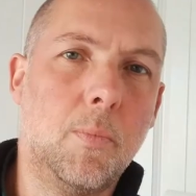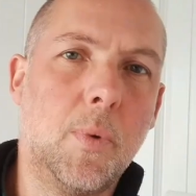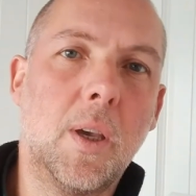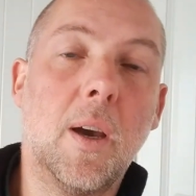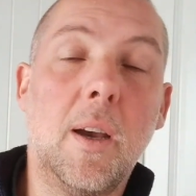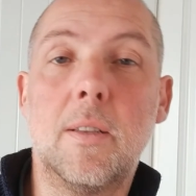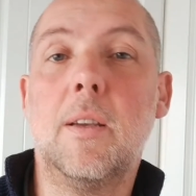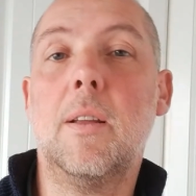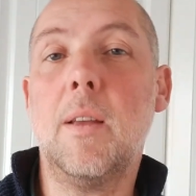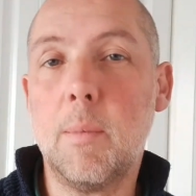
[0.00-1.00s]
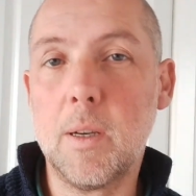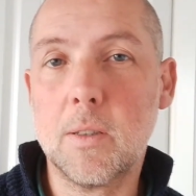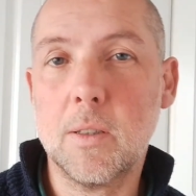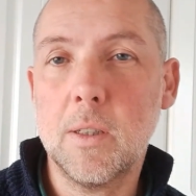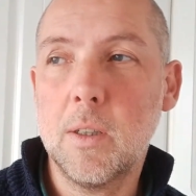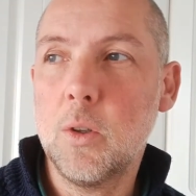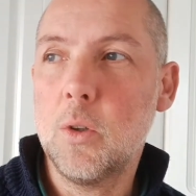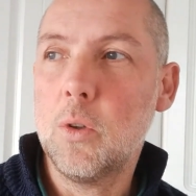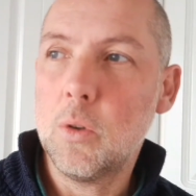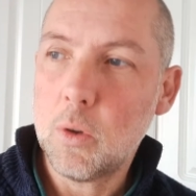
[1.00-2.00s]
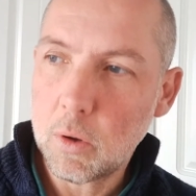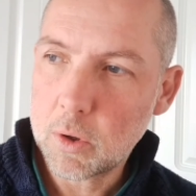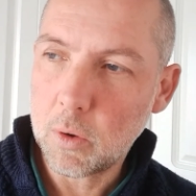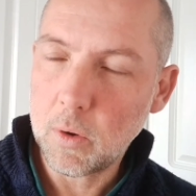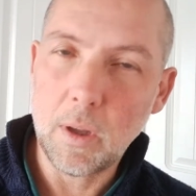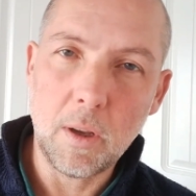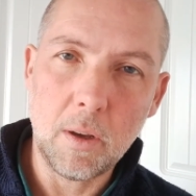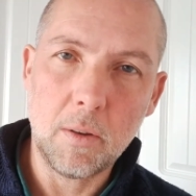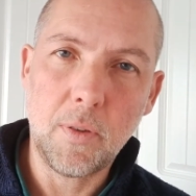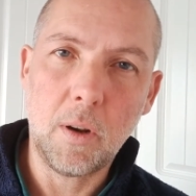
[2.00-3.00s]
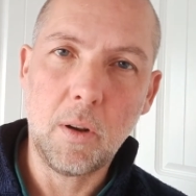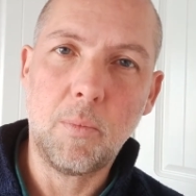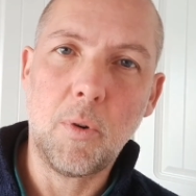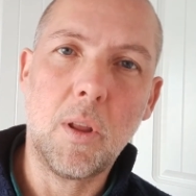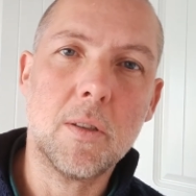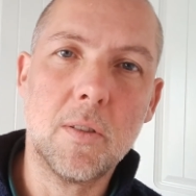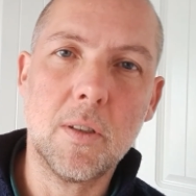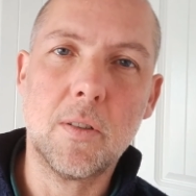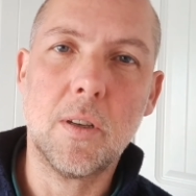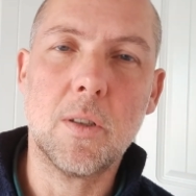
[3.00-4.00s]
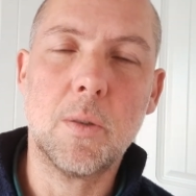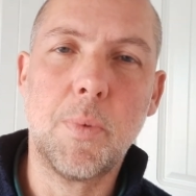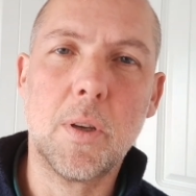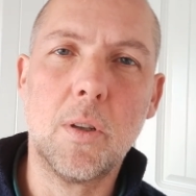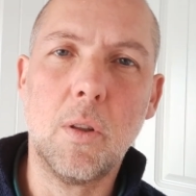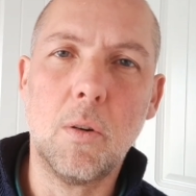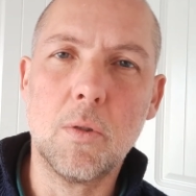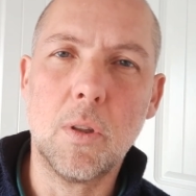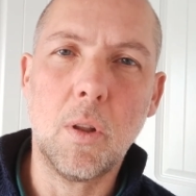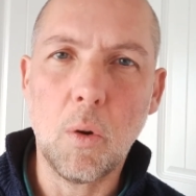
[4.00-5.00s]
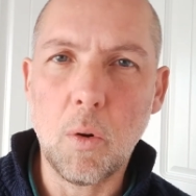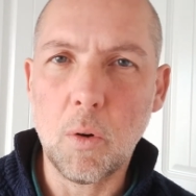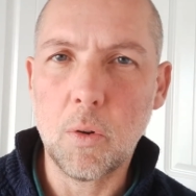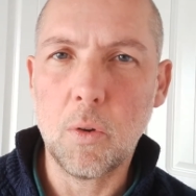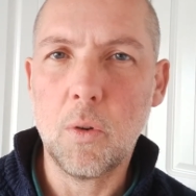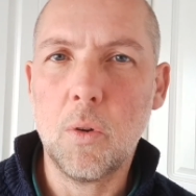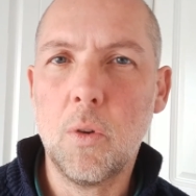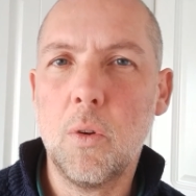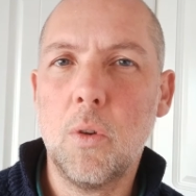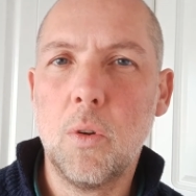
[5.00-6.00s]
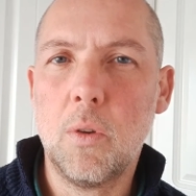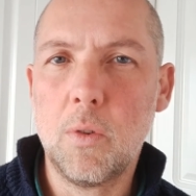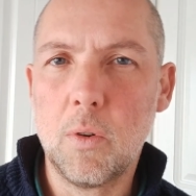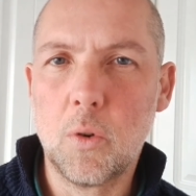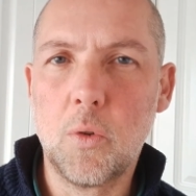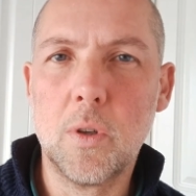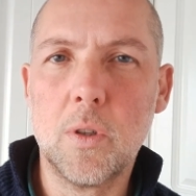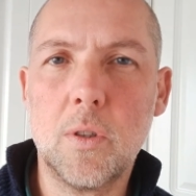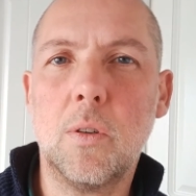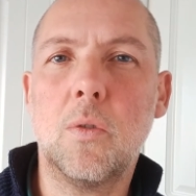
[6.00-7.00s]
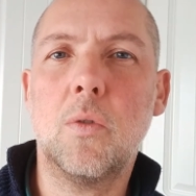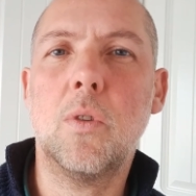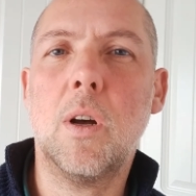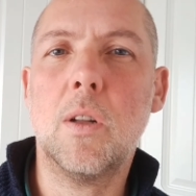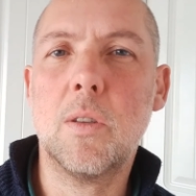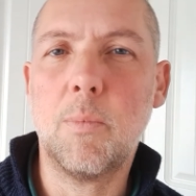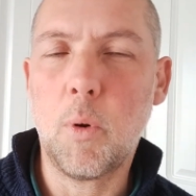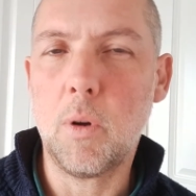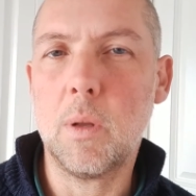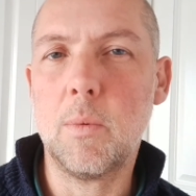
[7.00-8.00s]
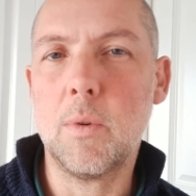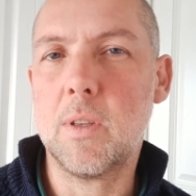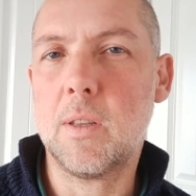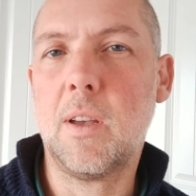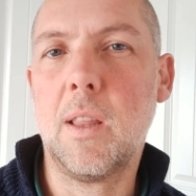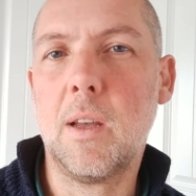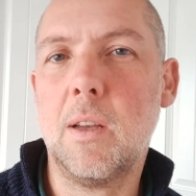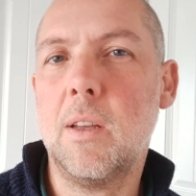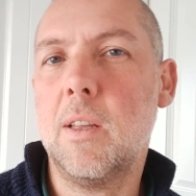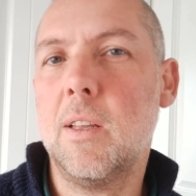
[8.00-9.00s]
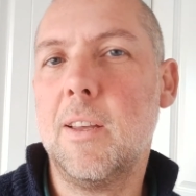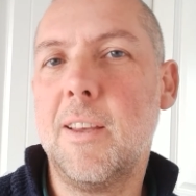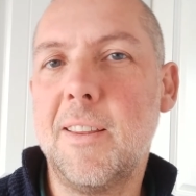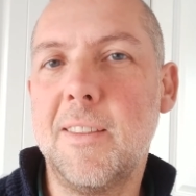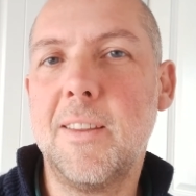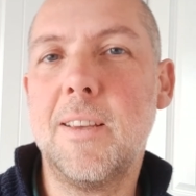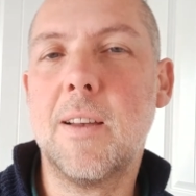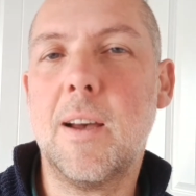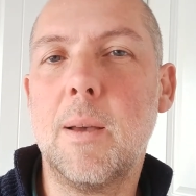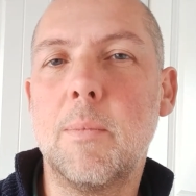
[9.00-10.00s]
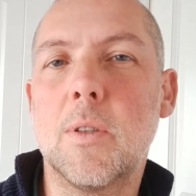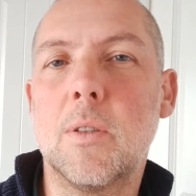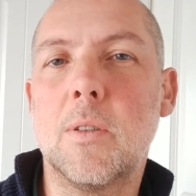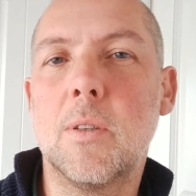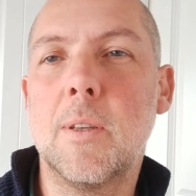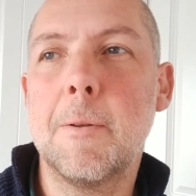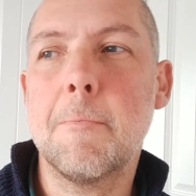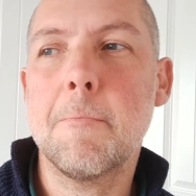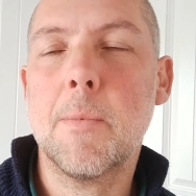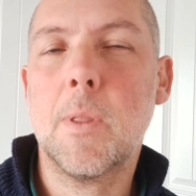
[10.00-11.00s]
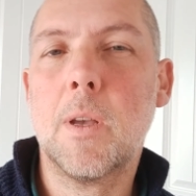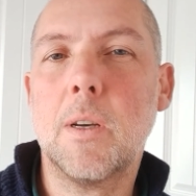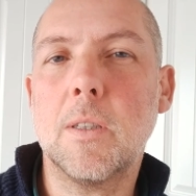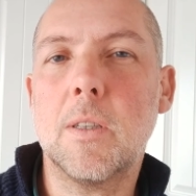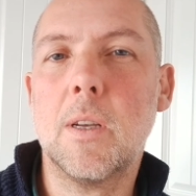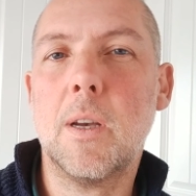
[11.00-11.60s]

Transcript: Be kind to your neighbours, also to your fellow brothers and sisters, especially those in the Lord. If you're a Christian, you know, it's important that we stick together in these times, because